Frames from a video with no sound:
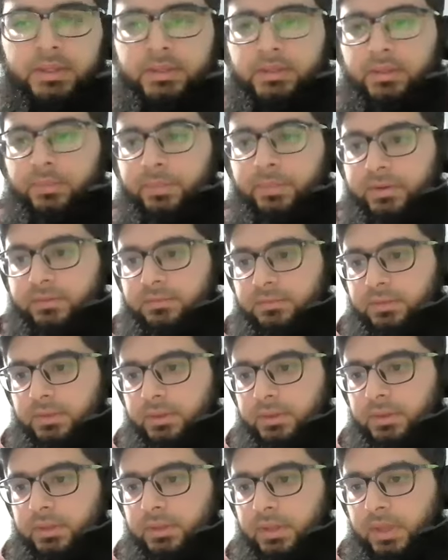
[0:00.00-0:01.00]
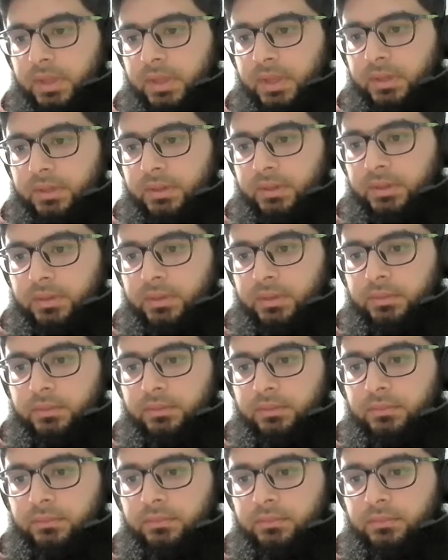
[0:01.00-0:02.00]
any other person,
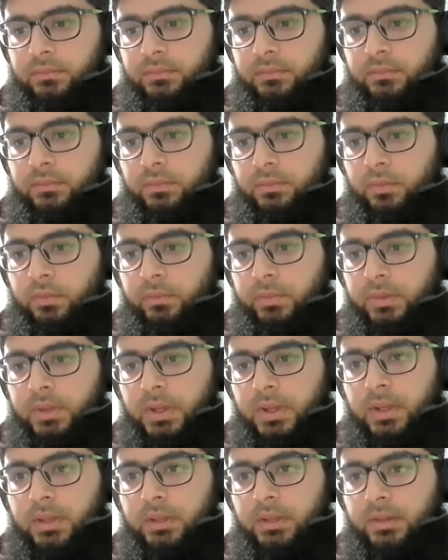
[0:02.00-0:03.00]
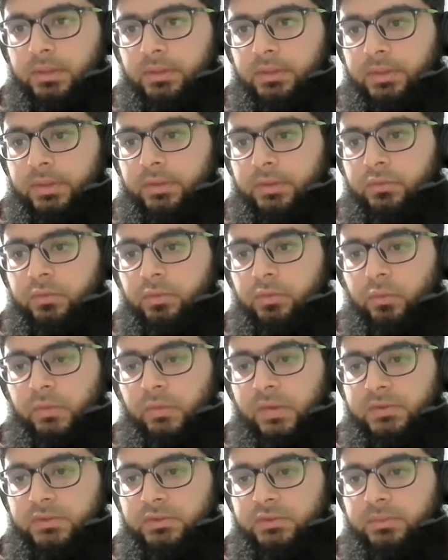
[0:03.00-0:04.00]
and overall, there is no
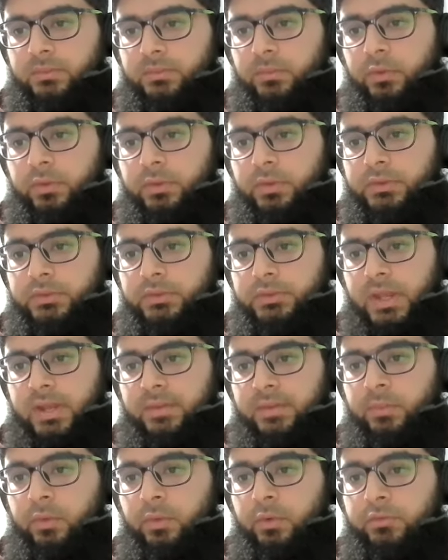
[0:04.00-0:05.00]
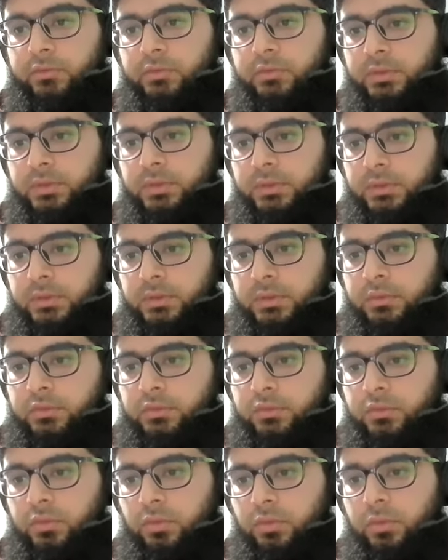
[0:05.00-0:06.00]
question more in chat box.
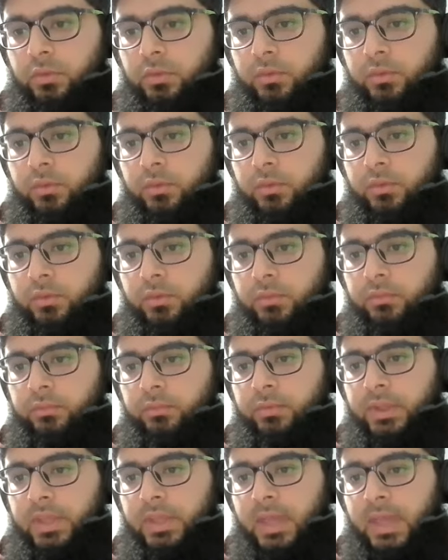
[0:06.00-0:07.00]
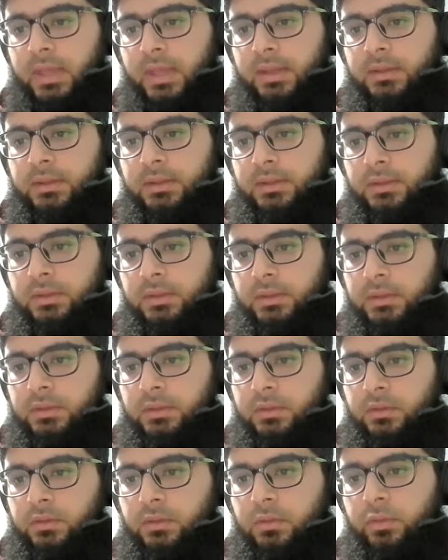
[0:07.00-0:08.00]
So we can
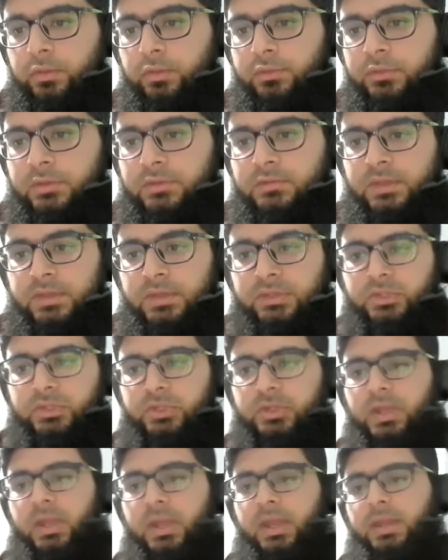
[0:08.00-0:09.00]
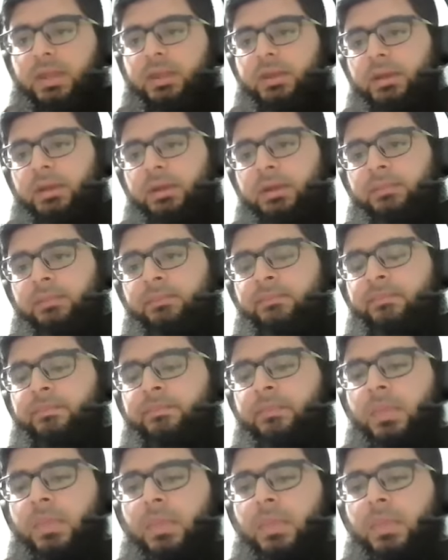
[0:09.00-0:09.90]
close this session, and